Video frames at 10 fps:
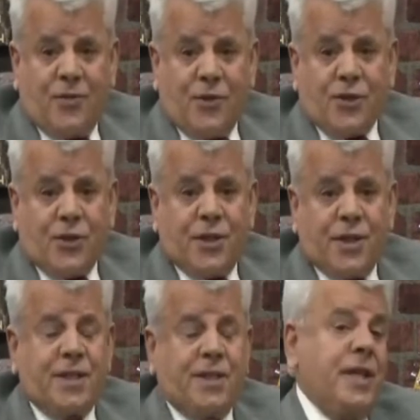
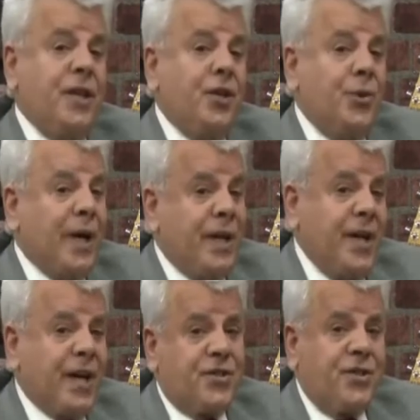insurance, it's the new
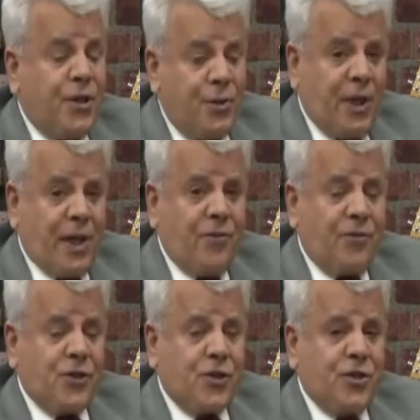indexed annuity life
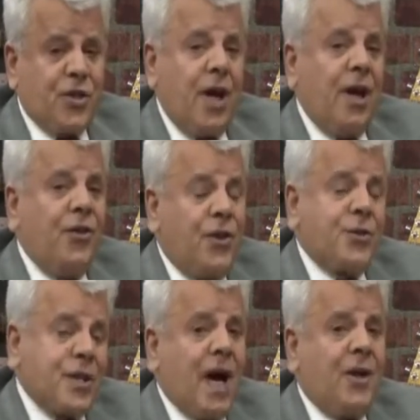insurance.
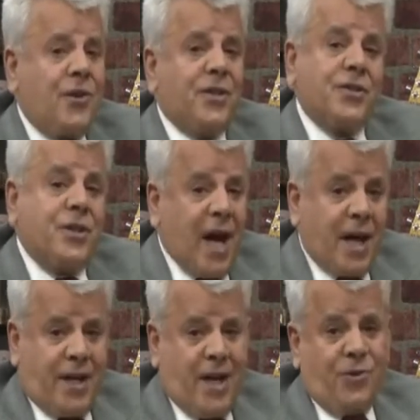Those contracts are
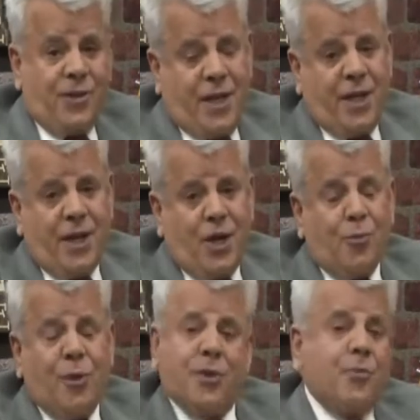not guaranteed.
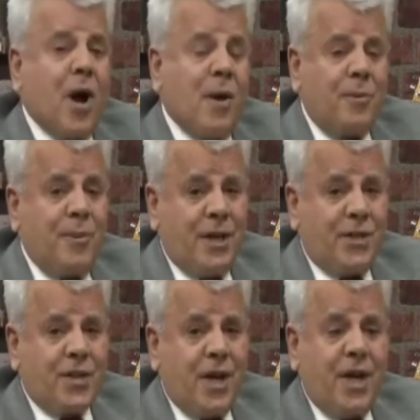But the problem
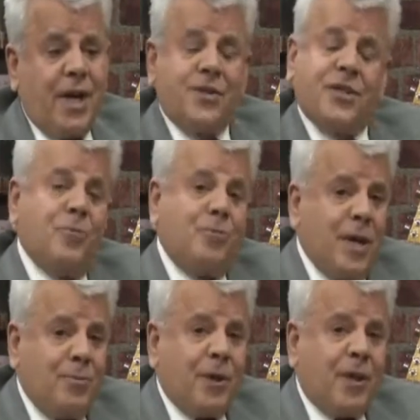is that
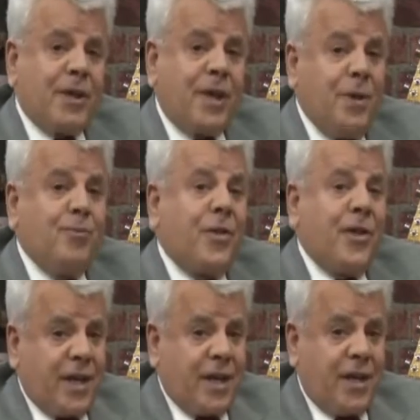people keep
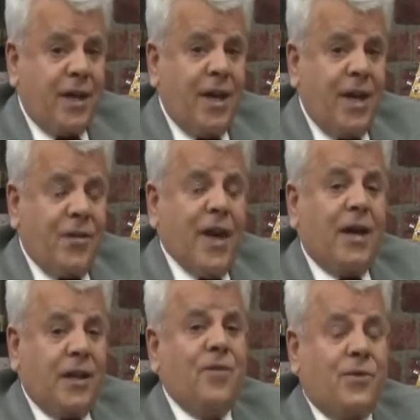thinking
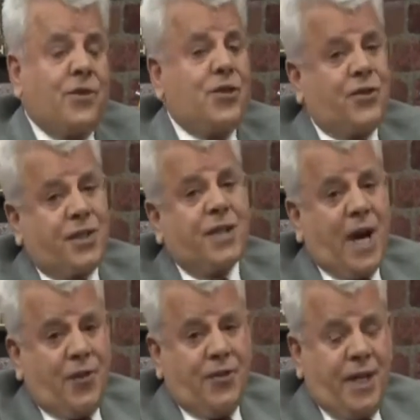that life insurance is
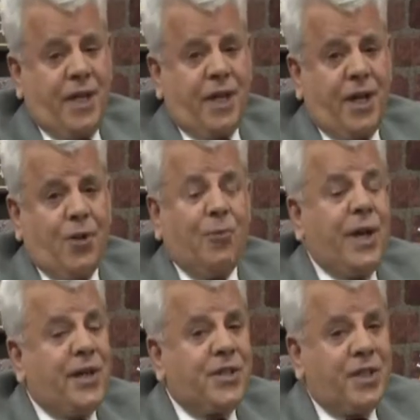guaranteed,
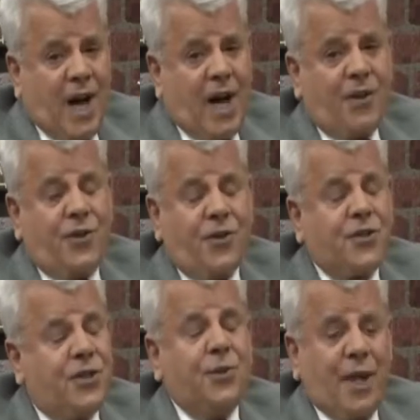but it's not.
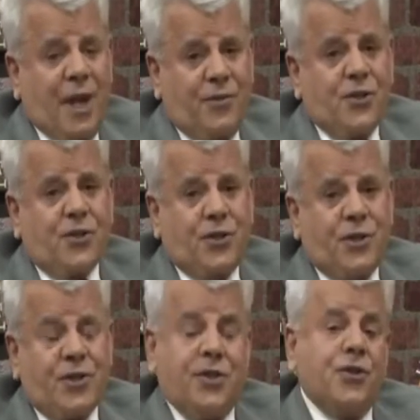This new life
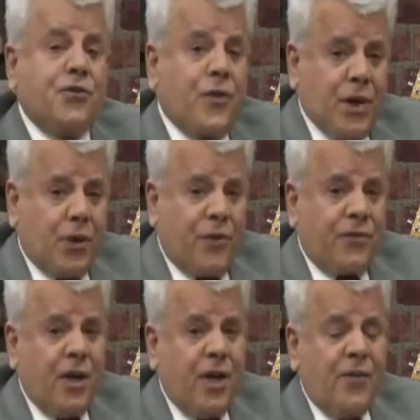insurance, the trade-off
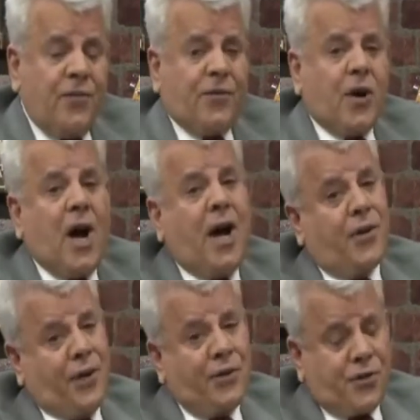for a
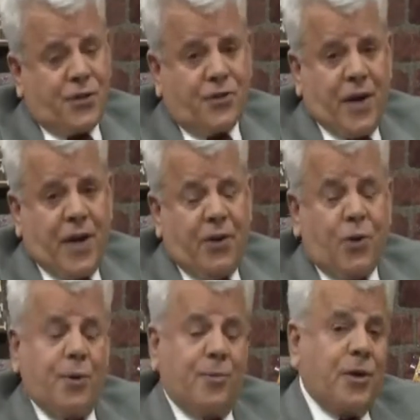higher interest rate
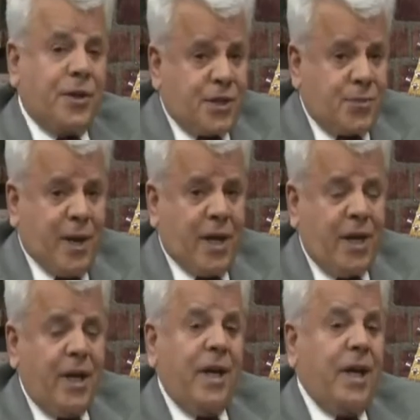or to participate
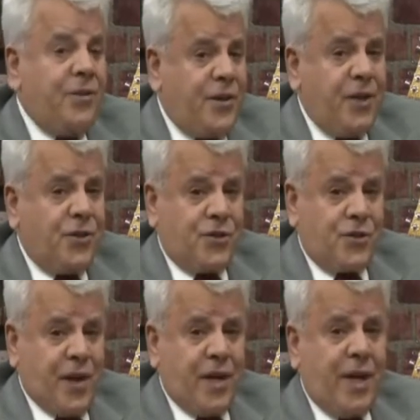in the interest
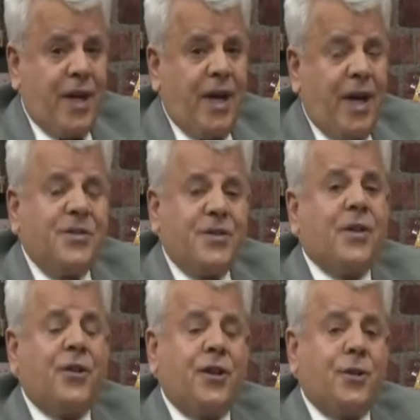rate is
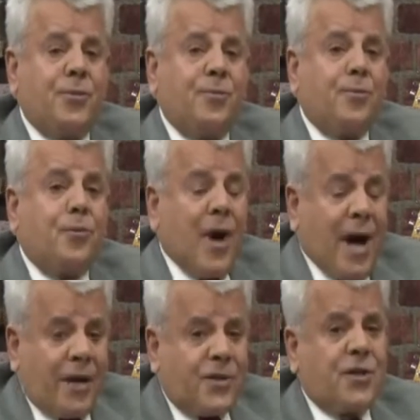that their
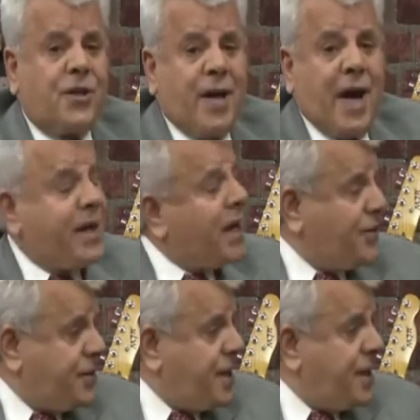products are not
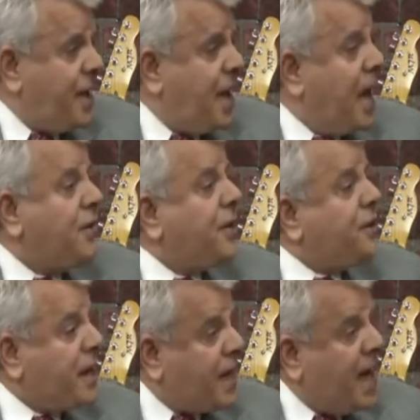guaranteed and that
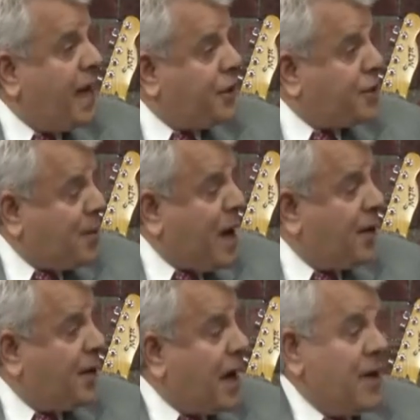they can
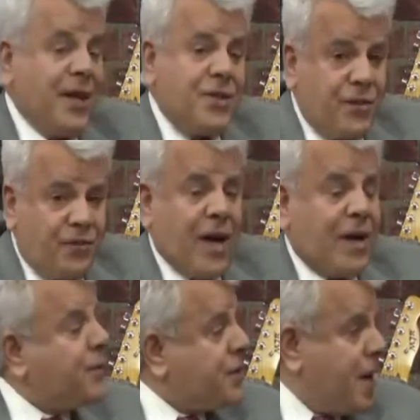expire, and that's in
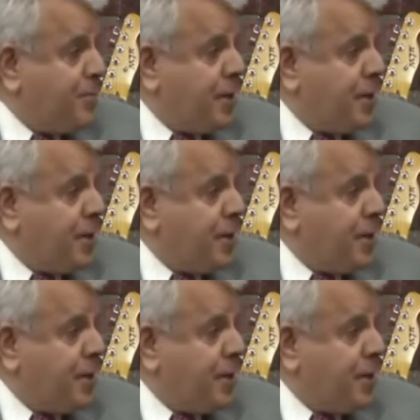fact what's happening.